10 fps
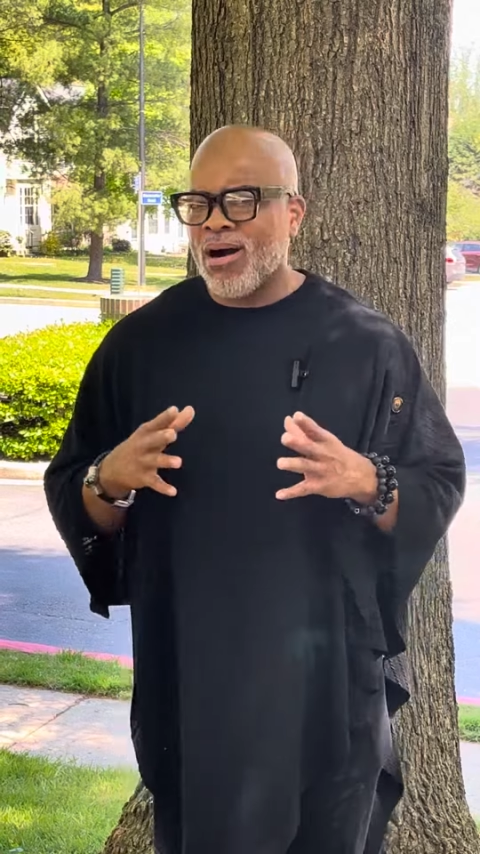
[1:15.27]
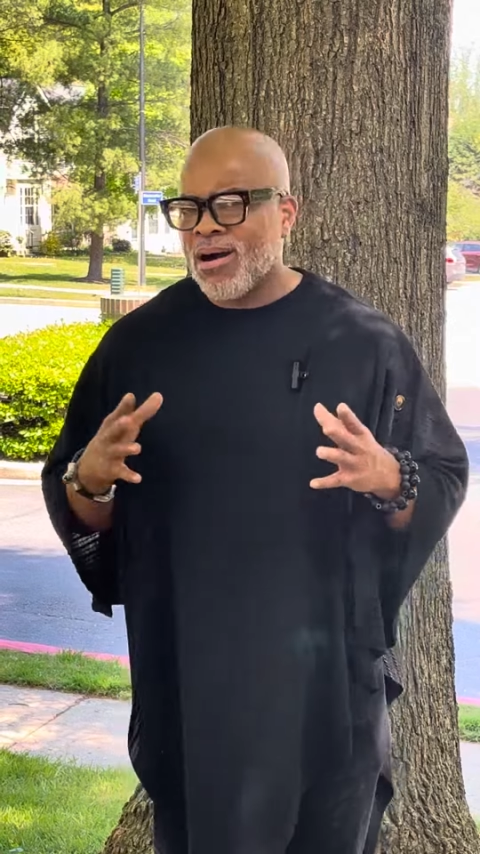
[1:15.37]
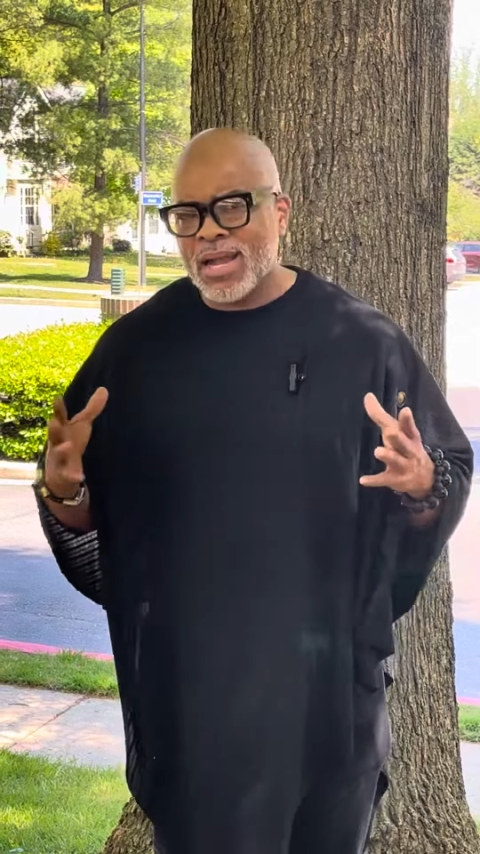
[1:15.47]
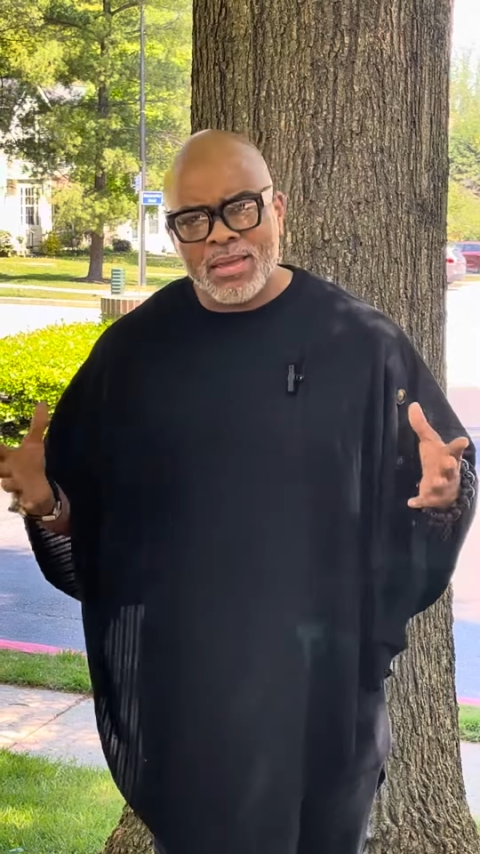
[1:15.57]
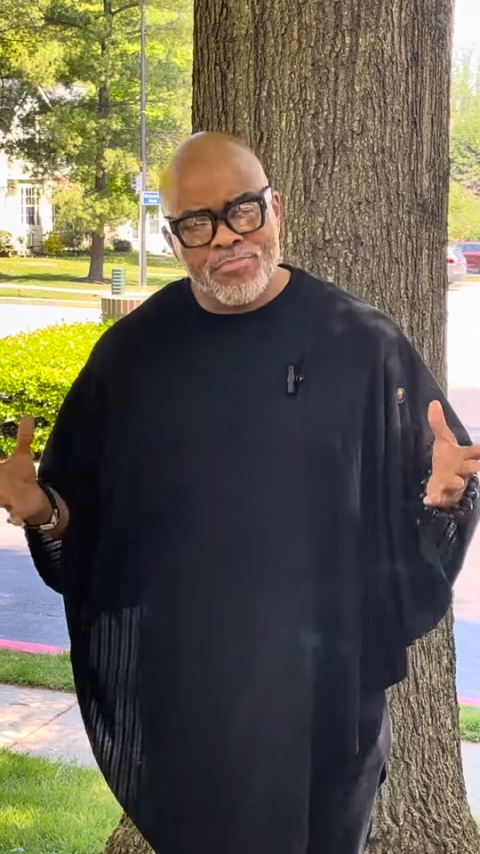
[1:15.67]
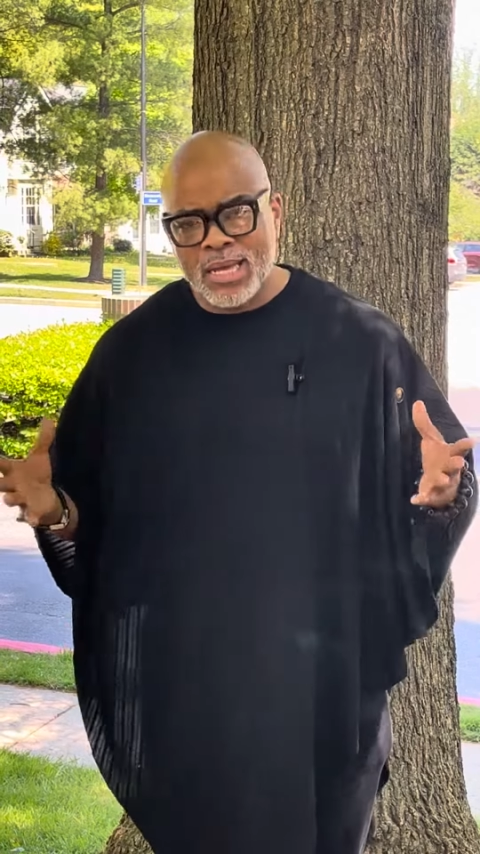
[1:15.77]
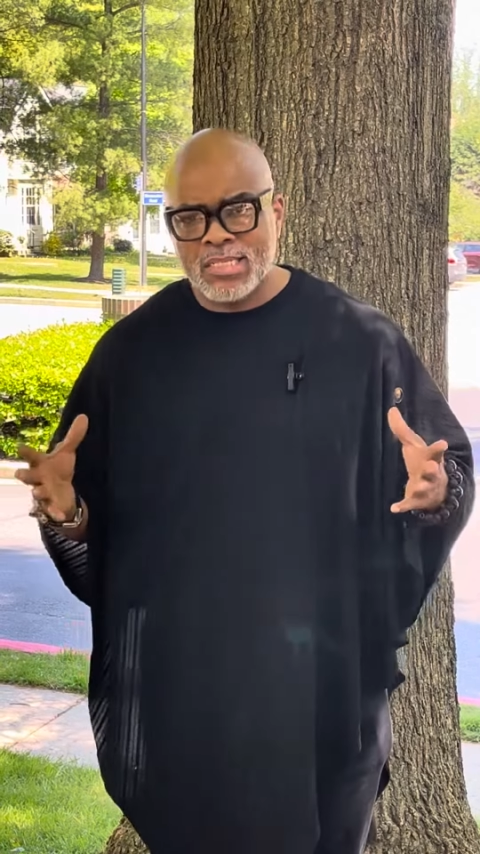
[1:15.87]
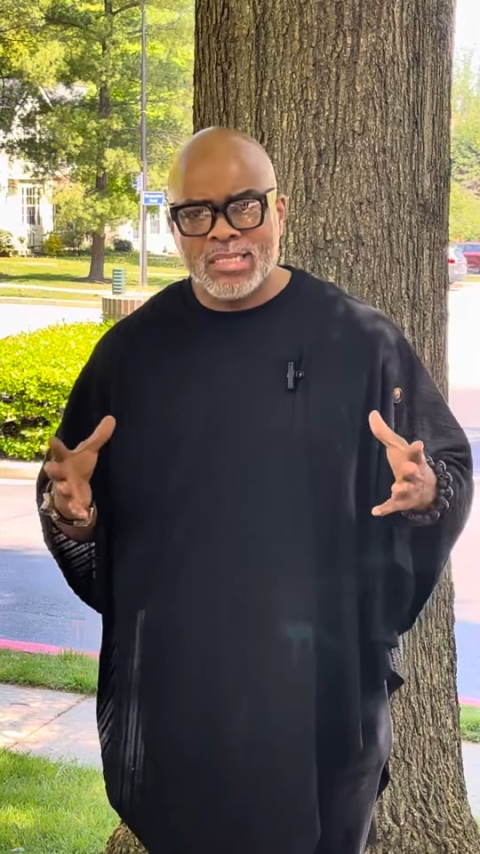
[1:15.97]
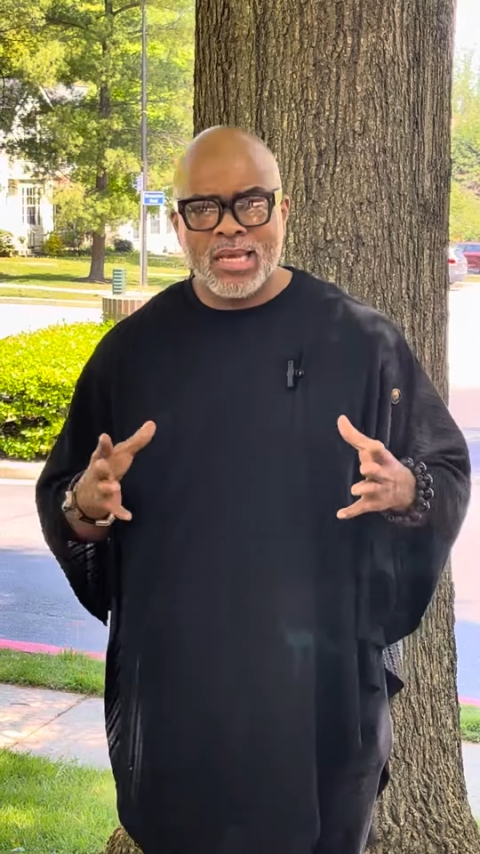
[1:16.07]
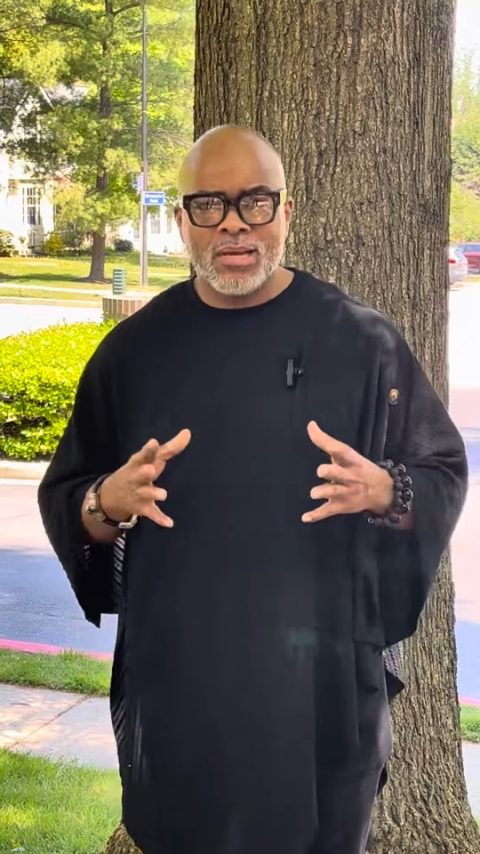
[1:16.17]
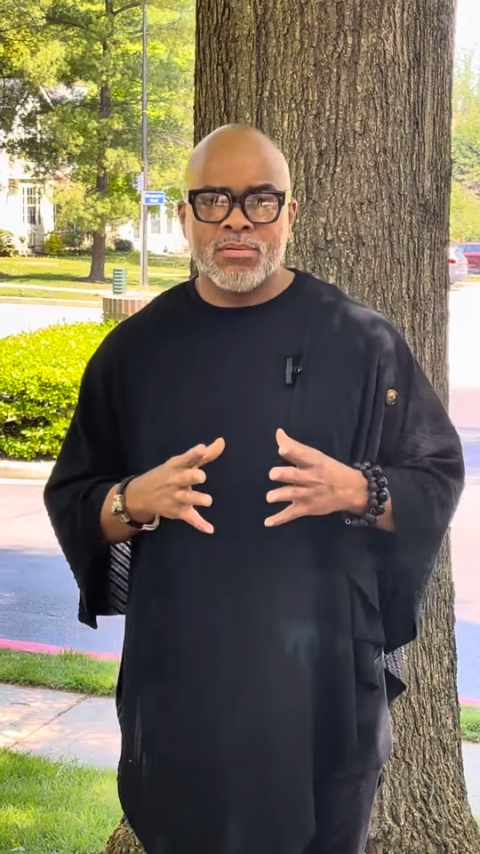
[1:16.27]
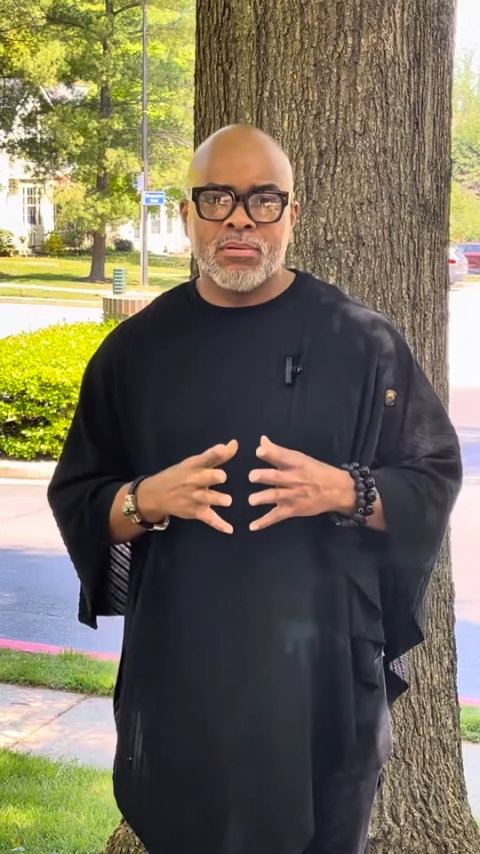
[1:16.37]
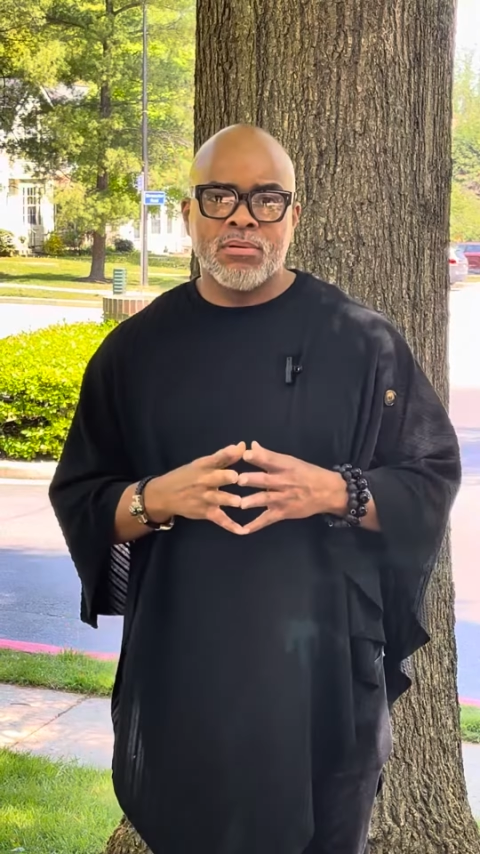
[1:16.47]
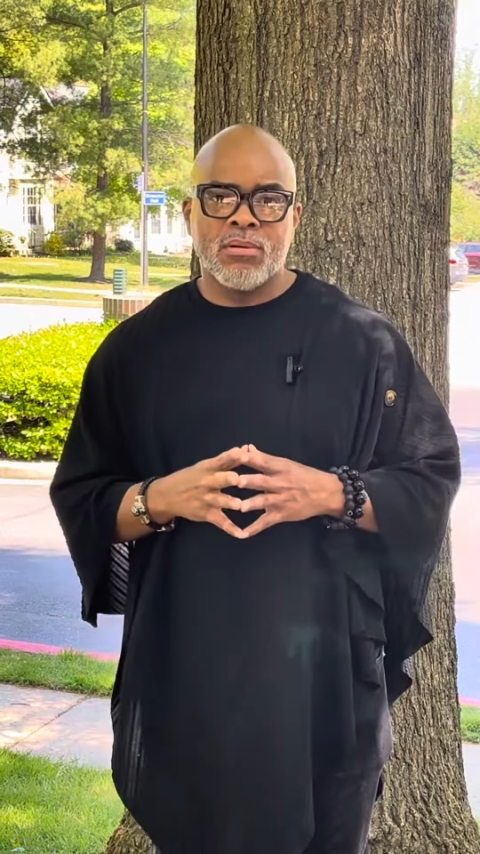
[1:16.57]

are a big deal.